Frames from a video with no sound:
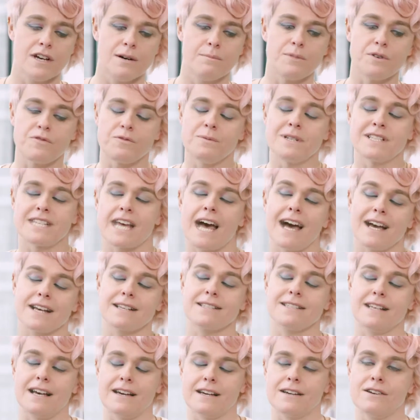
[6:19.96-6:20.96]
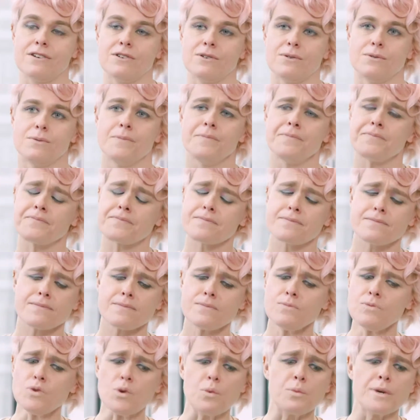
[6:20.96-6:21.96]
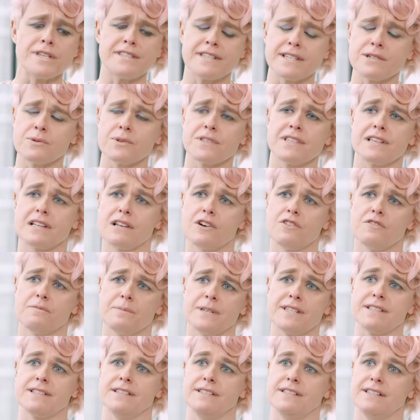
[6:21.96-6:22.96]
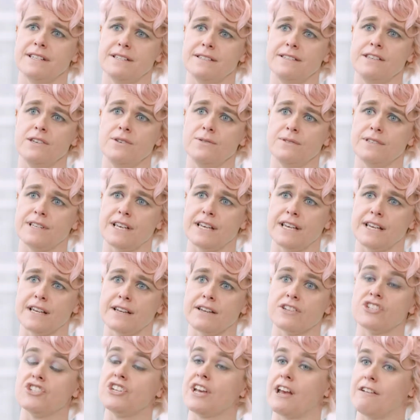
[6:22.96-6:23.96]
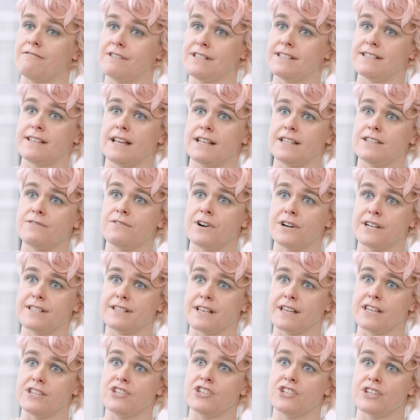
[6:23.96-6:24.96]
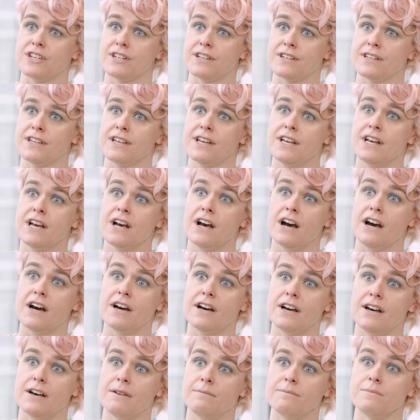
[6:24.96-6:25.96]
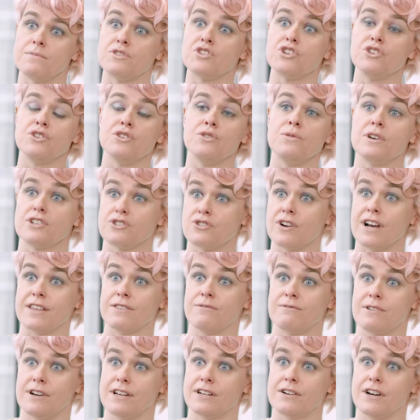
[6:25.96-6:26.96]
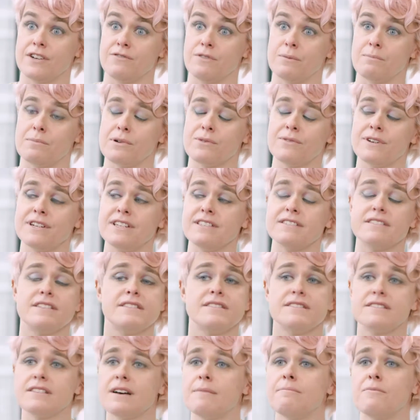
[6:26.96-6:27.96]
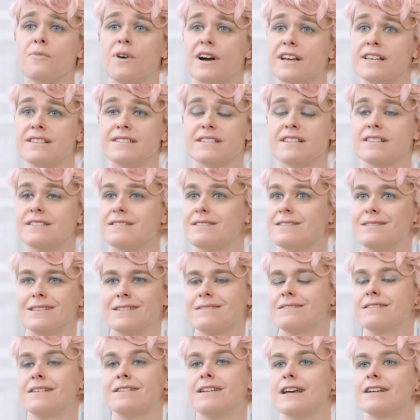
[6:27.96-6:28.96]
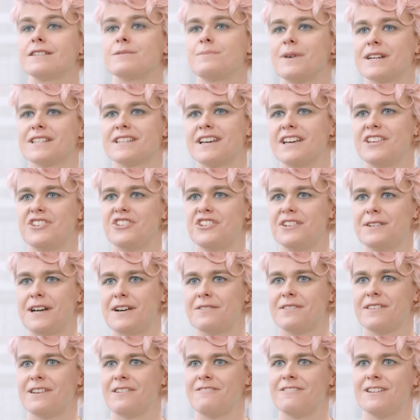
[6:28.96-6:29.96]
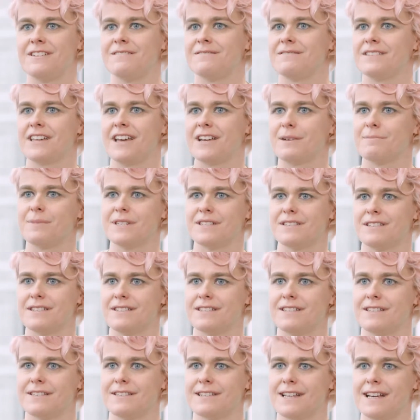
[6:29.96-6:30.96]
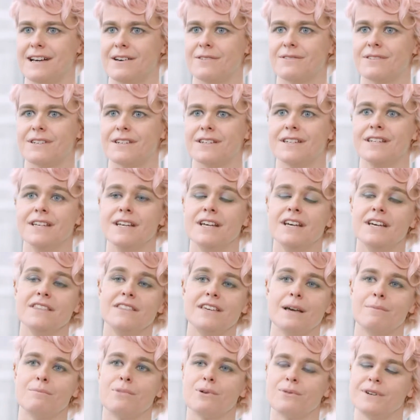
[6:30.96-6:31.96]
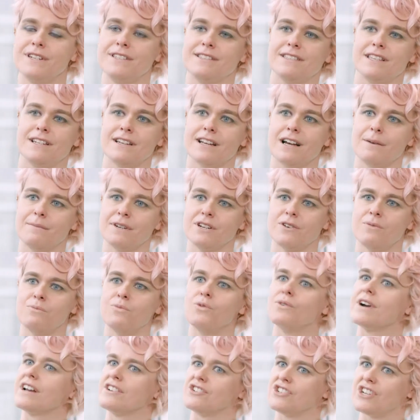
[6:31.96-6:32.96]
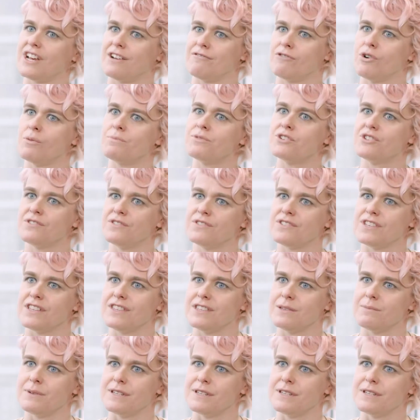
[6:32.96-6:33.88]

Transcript: But from a tax angle, we still see a lot of businesses using share incentivisation to attract the right kind of employees, and in some ways it's an expectation out there in tech businesses now that the employees that are coming on will get share options in the